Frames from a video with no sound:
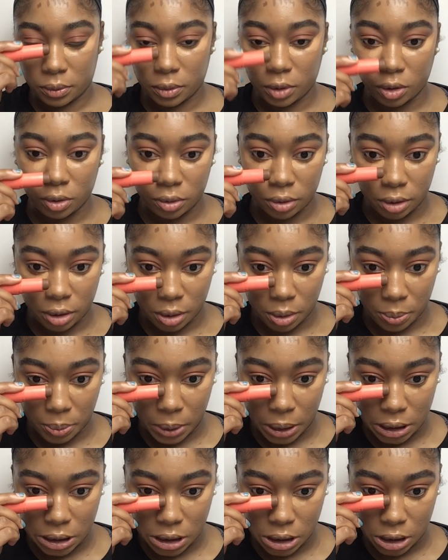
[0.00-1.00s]
on the
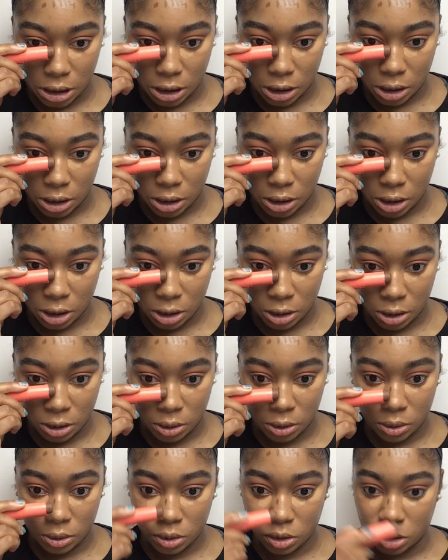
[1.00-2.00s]
bridge of the
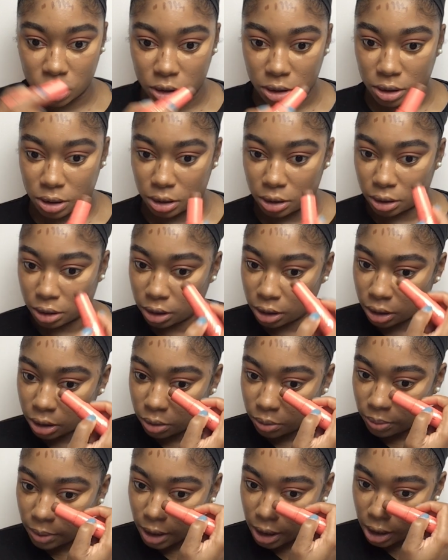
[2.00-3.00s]
nose, just a little
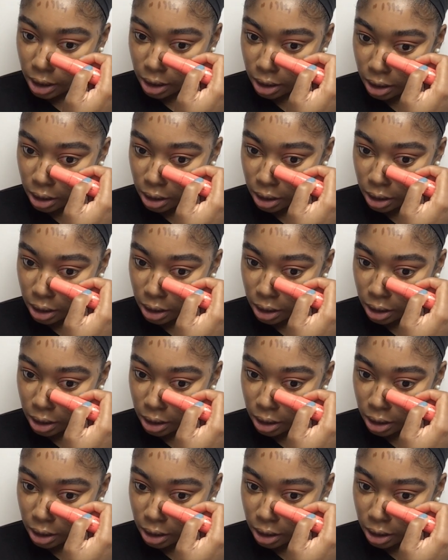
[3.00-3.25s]
bit.